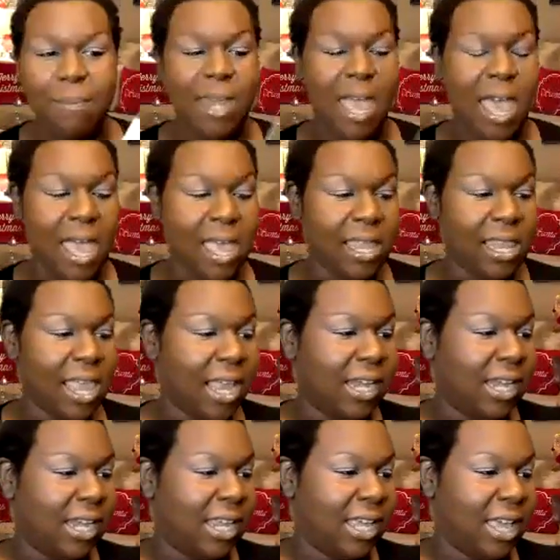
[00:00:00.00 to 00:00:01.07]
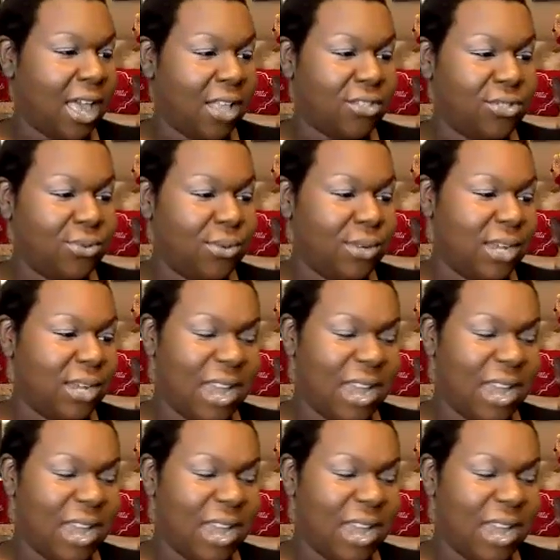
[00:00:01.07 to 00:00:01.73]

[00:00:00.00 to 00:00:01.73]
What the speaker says: and highlighting and contouring.